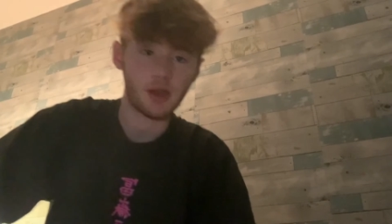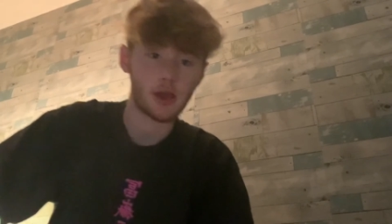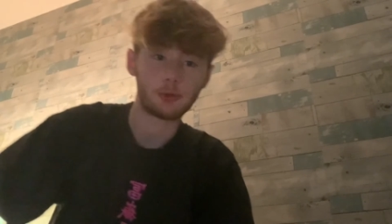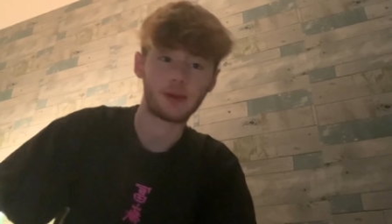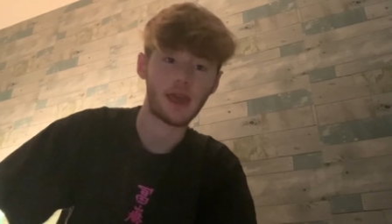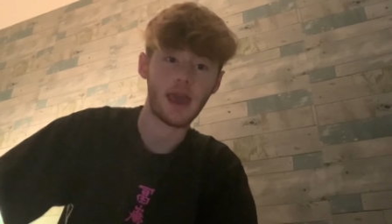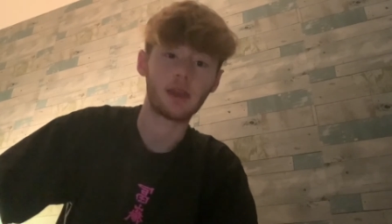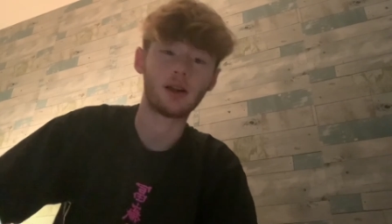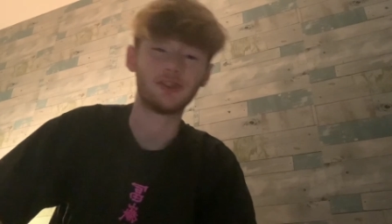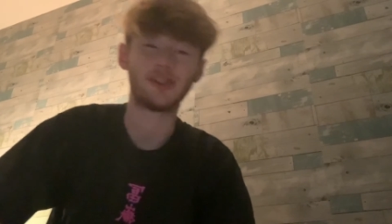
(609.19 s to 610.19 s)
guys want to add
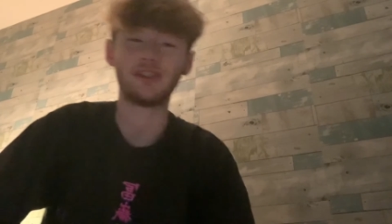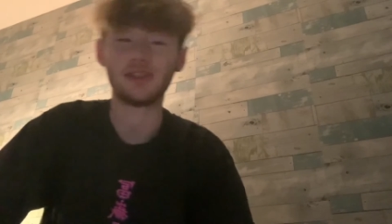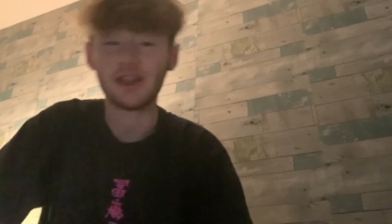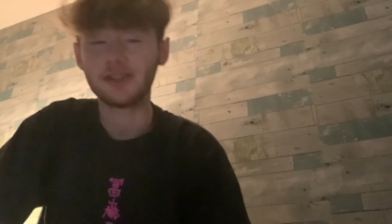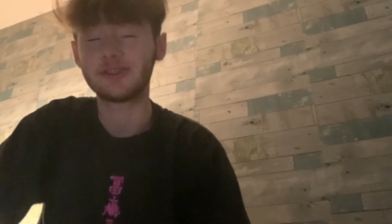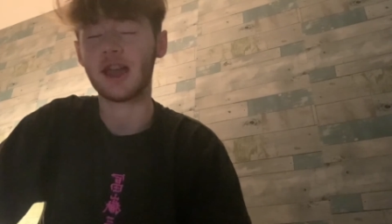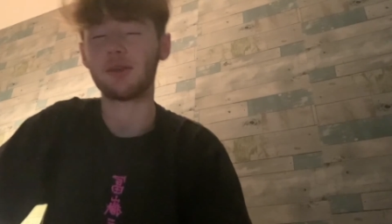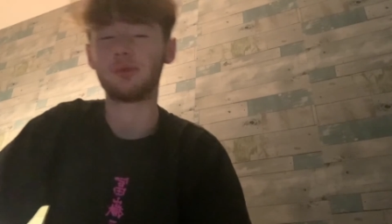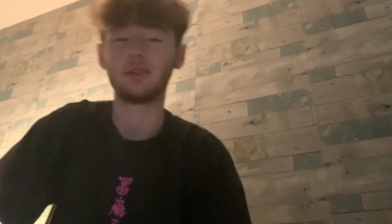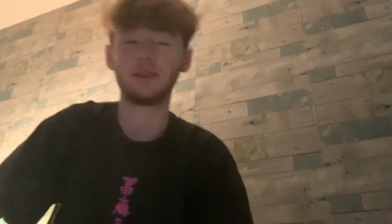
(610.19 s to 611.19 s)
on to the list, I'd really